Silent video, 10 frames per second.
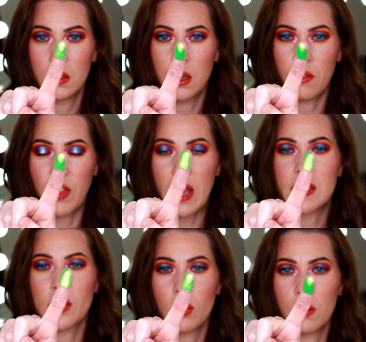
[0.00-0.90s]
If that
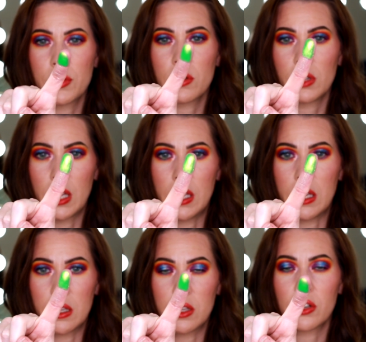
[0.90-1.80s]
is all over your
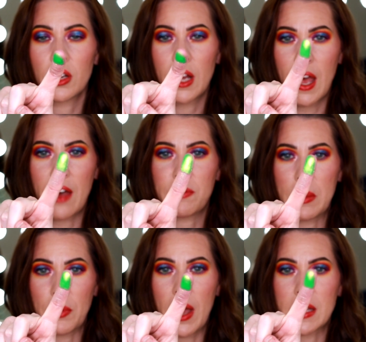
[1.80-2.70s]
lid, you're going to have
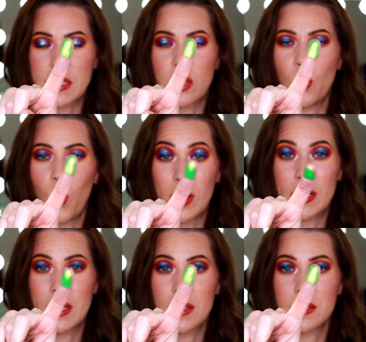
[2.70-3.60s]
people asking you what it
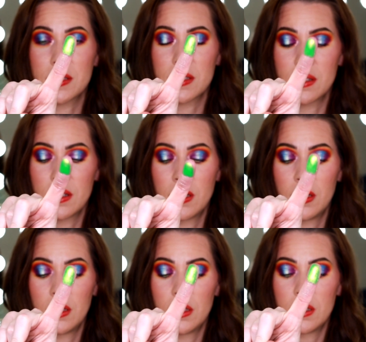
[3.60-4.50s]
is.
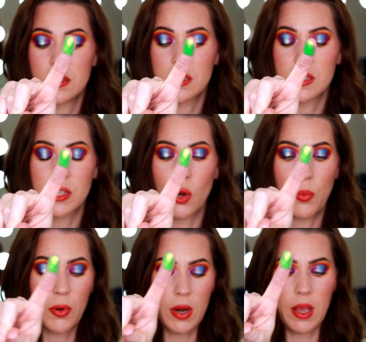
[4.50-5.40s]
So
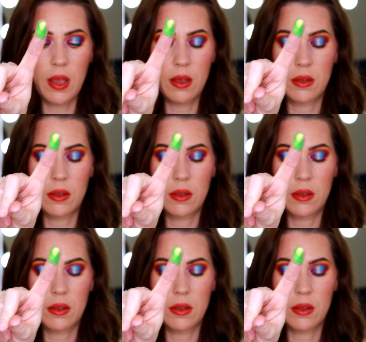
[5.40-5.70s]
pretty.